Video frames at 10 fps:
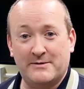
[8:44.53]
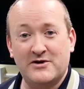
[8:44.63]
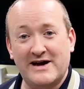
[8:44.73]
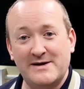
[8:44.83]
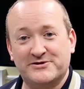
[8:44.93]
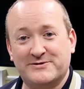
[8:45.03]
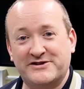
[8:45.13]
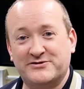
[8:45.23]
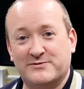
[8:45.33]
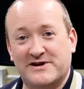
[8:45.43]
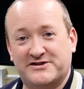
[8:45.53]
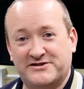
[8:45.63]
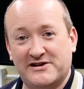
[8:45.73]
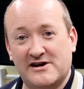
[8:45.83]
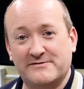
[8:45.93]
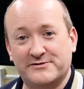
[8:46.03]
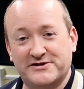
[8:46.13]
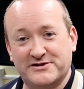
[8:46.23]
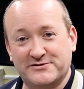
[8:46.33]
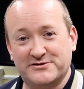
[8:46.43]
I'm not able to answer your questions live or
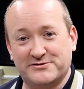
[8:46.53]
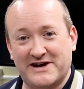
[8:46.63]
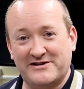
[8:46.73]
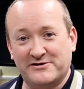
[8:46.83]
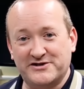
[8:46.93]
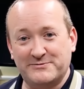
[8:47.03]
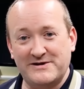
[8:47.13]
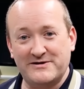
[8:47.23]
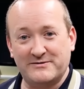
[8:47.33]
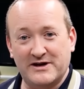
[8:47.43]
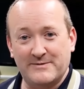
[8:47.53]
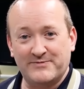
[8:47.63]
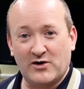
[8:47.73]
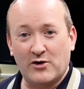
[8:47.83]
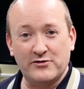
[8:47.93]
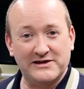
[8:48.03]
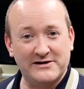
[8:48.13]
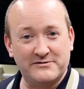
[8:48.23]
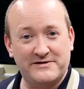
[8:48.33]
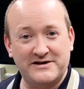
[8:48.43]
discuss your technology with you. All the
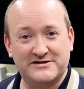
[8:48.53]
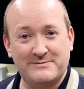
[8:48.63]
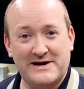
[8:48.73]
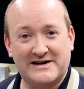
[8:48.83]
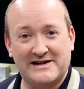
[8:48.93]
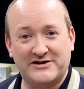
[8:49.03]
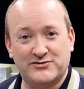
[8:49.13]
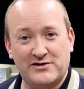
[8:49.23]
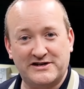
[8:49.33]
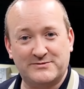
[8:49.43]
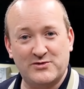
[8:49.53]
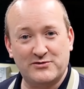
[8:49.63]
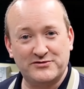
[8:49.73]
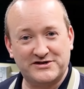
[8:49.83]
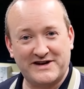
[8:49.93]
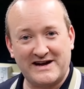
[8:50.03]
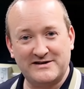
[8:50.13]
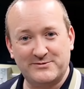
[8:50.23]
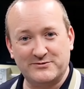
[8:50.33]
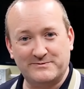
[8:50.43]
little things that make electronics more
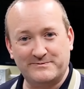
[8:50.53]
understandable.